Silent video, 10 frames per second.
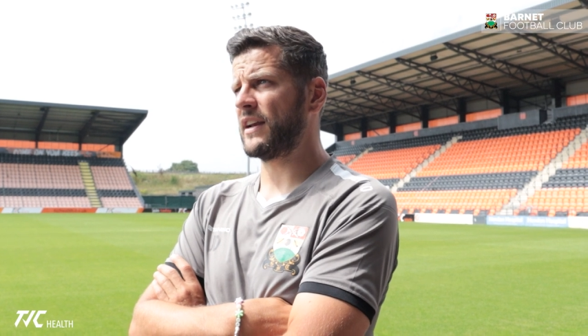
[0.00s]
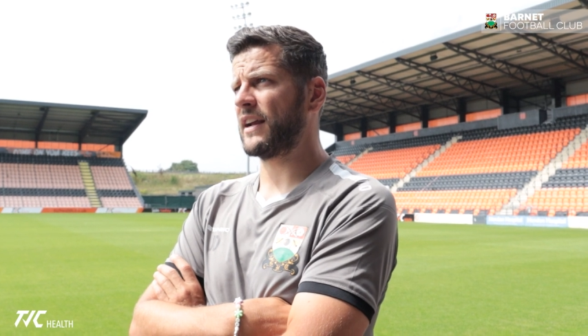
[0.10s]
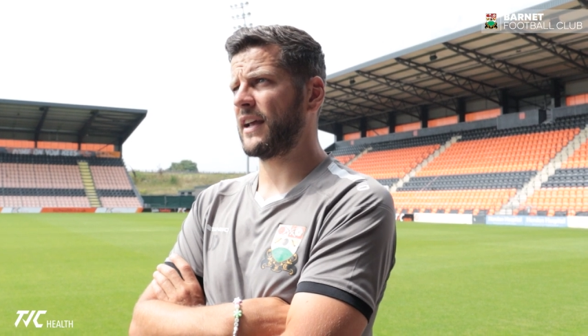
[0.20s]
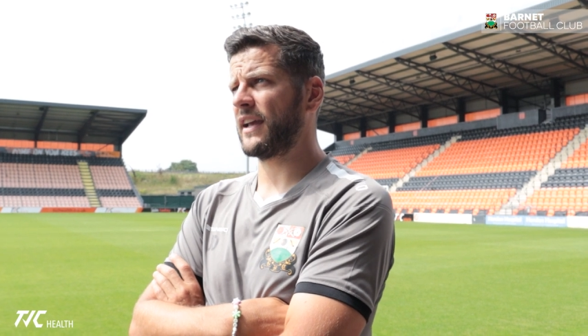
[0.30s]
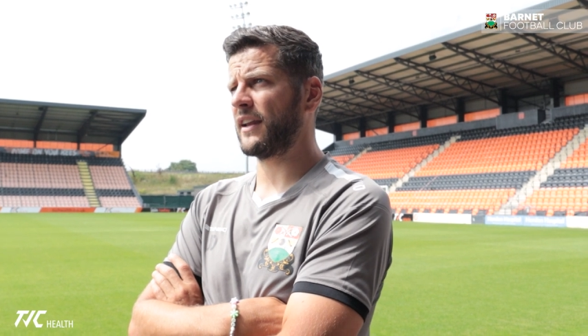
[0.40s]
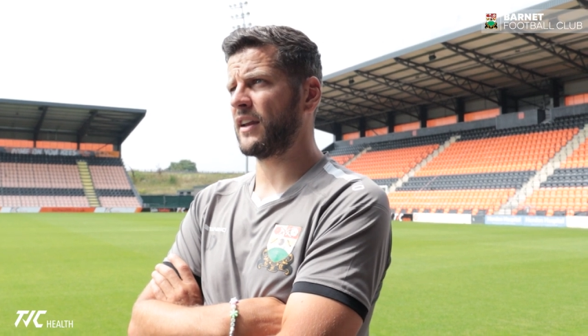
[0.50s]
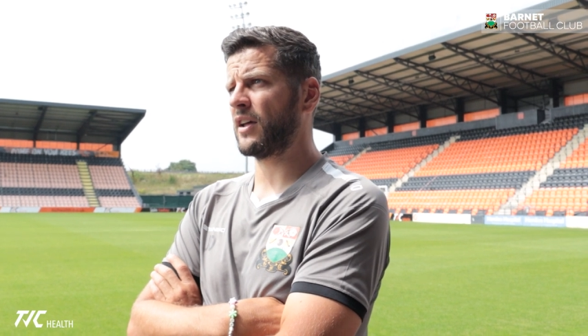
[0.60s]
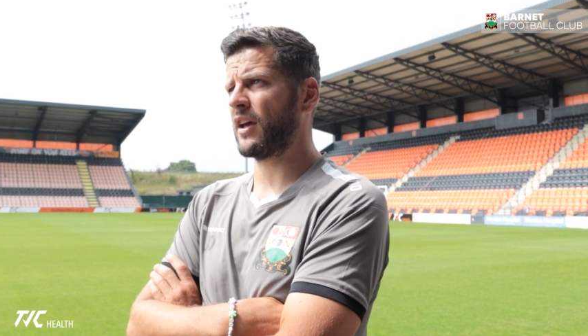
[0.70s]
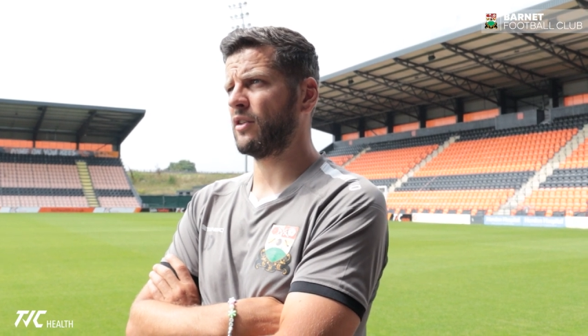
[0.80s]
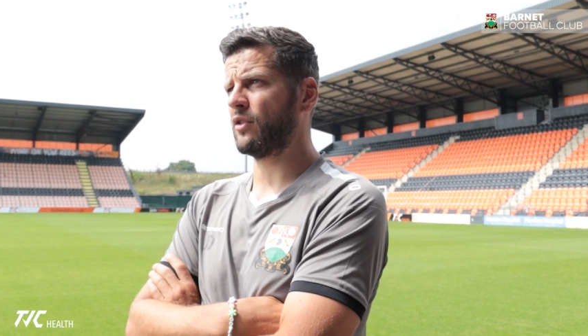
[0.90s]
really clean
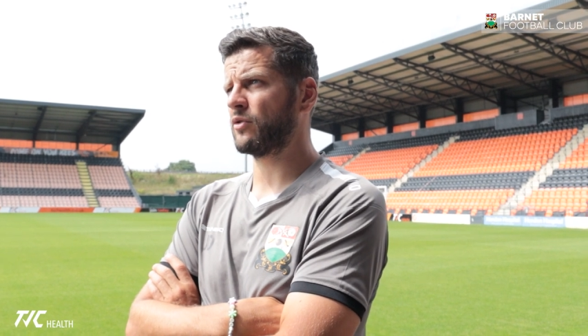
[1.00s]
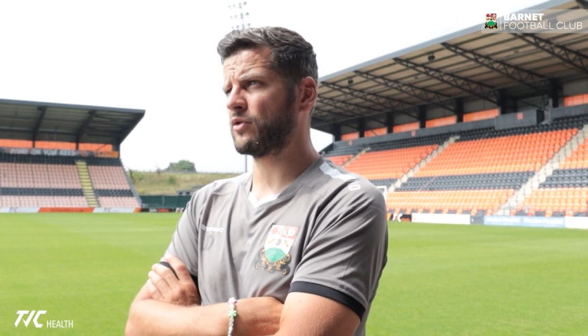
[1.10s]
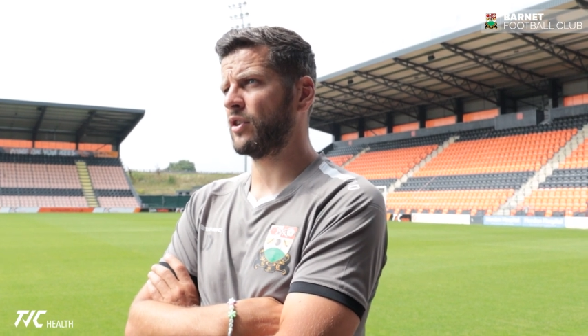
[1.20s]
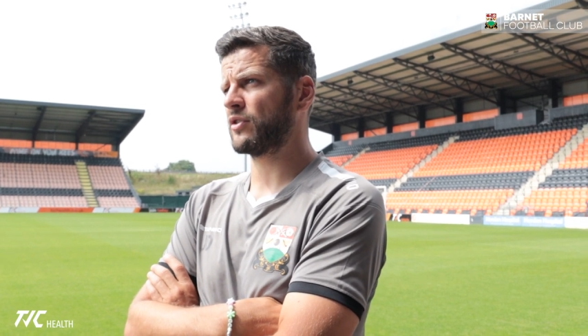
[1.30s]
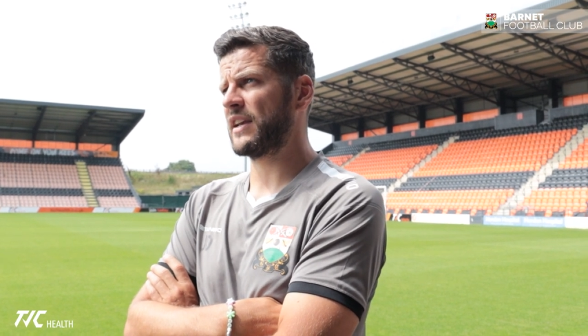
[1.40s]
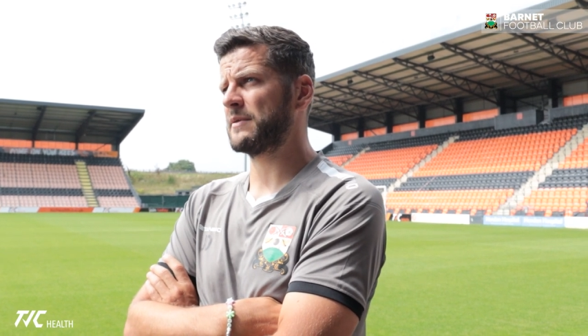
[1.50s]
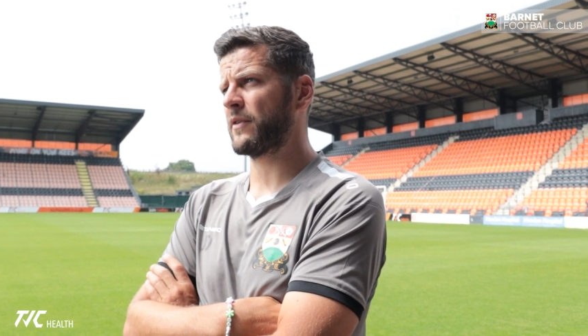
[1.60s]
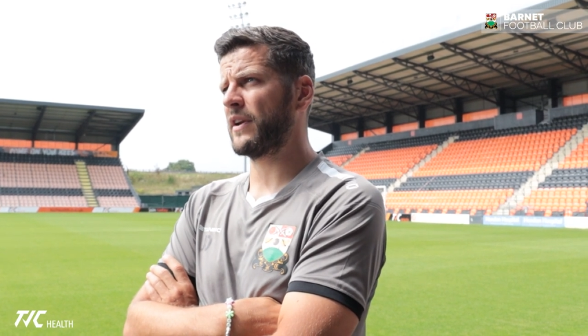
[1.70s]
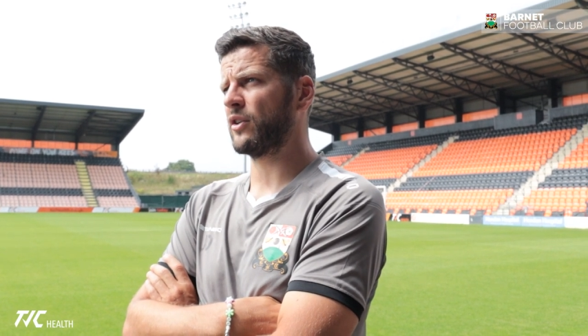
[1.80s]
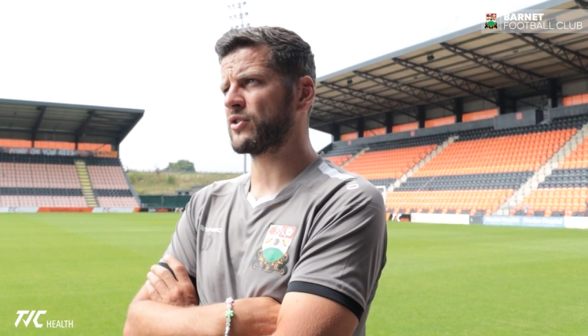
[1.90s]
and seems to
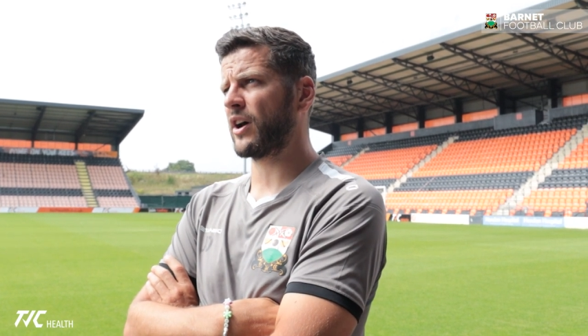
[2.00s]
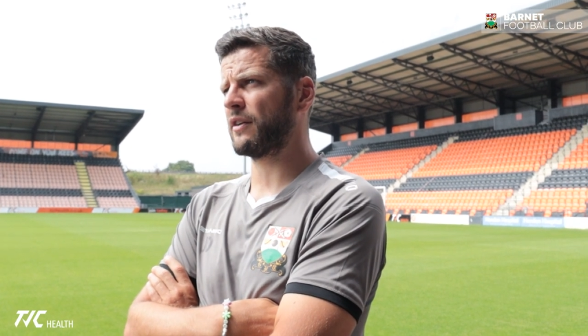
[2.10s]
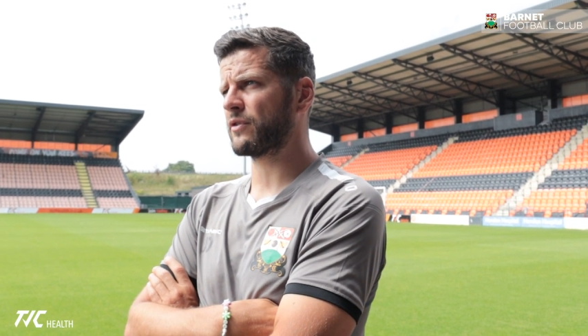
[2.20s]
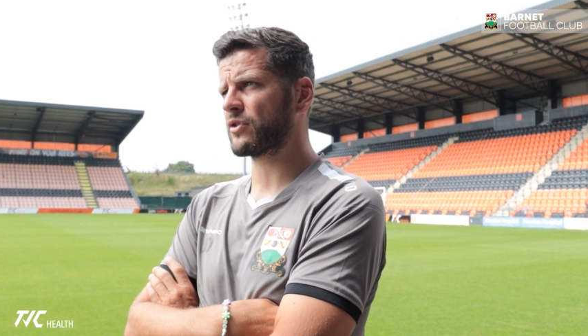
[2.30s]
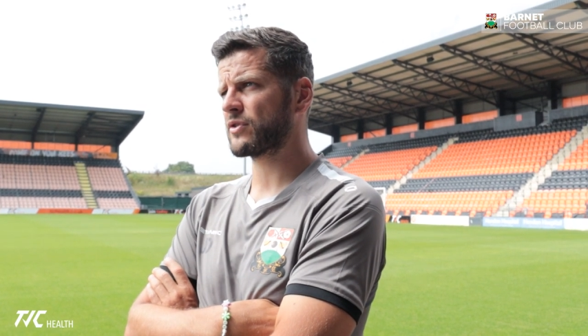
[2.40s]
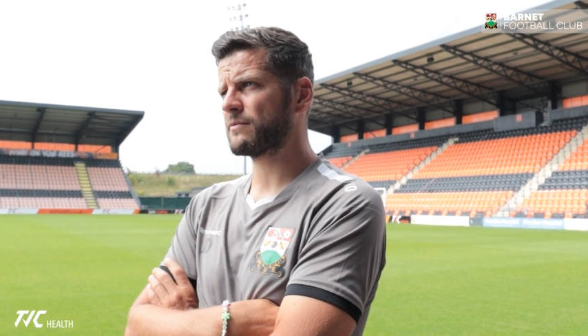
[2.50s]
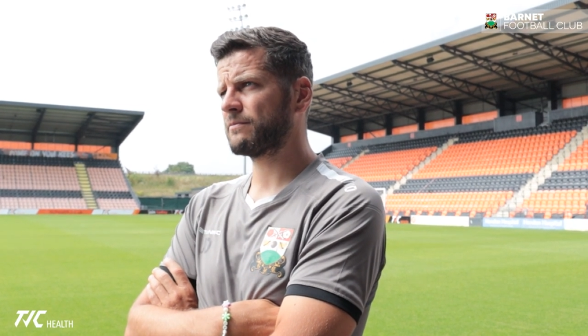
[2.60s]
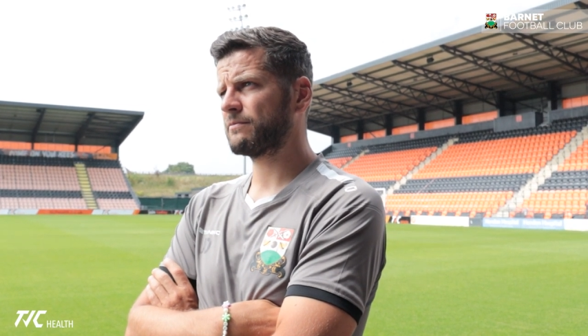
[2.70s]
be a really good signing for us.